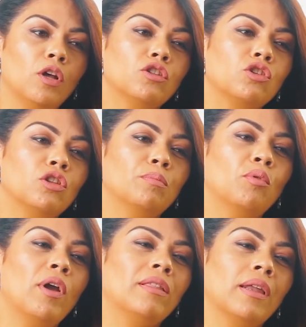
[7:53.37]
To the
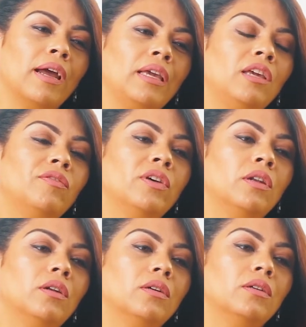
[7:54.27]
point that I
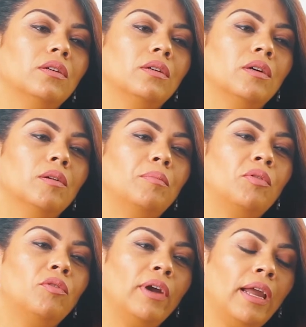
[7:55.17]
even
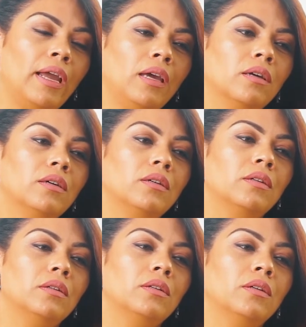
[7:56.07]
prayed
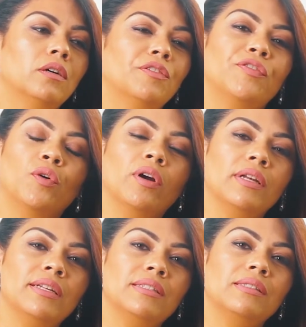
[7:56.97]
for
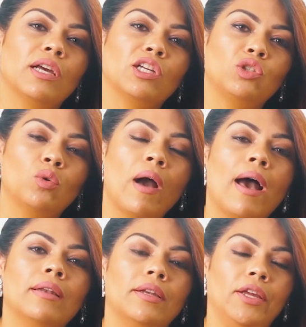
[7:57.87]
his
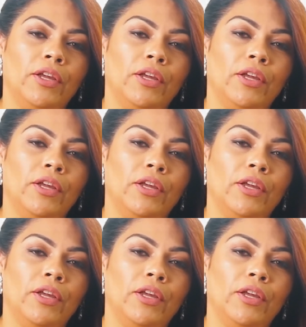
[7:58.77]
sexuality.